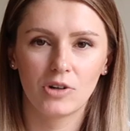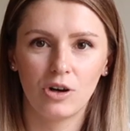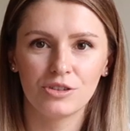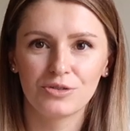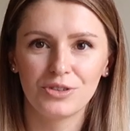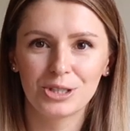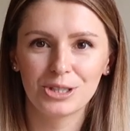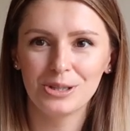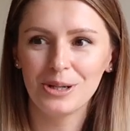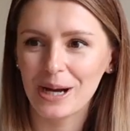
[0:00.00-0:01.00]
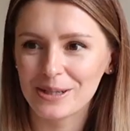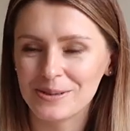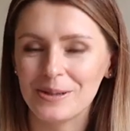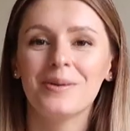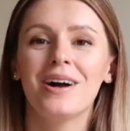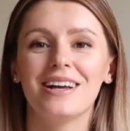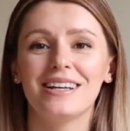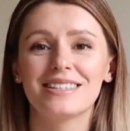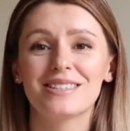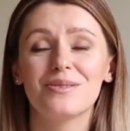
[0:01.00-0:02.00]
controversial, I don't know,
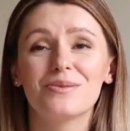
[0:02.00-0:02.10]
is